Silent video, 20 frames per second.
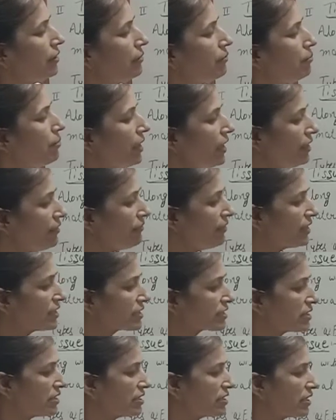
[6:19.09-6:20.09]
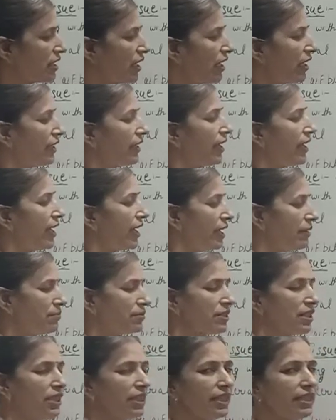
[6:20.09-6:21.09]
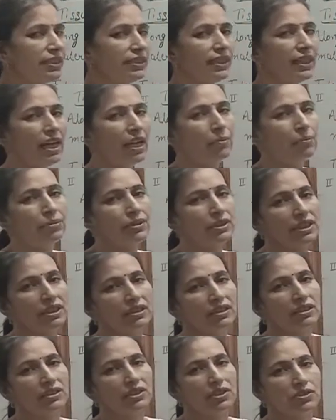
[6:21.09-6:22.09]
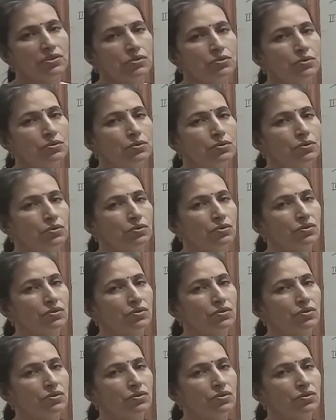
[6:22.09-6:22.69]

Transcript: Blood vessels are absent in the epithelial tissue,